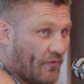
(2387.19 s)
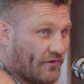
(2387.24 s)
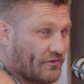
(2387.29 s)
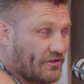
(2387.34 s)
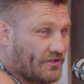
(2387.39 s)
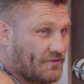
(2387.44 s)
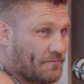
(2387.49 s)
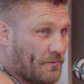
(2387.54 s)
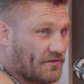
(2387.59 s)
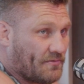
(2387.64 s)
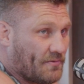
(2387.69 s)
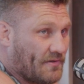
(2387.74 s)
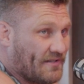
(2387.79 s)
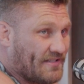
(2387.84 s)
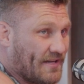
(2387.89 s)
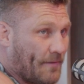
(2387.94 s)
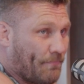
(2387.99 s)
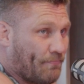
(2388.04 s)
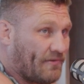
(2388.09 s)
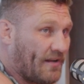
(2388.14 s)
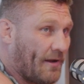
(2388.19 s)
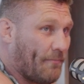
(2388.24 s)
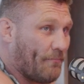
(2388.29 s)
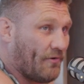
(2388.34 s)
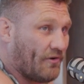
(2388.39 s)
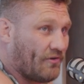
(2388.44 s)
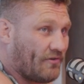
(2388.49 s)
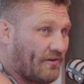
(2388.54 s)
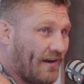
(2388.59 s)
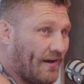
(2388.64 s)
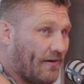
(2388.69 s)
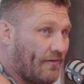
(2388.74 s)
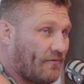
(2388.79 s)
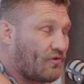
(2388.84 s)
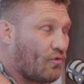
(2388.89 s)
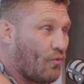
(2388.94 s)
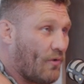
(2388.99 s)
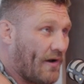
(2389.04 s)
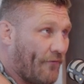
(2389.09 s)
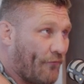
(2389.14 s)
which is supposed to be September
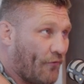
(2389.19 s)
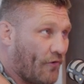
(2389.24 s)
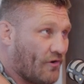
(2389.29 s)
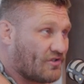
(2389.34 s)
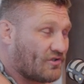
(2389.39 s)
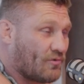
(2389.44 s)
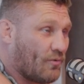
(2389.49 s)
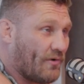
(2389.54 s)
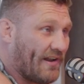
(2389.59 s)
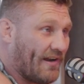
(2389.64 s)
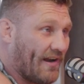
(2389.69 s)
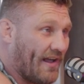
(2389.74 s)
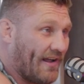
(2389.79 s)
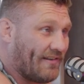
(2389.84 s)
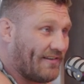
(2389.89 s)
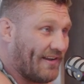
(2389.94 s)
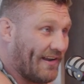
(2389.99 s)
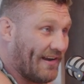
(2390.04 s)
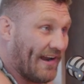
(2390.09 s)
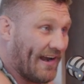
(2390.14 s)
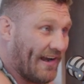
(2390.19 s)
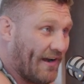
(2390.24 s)
21st, 2019.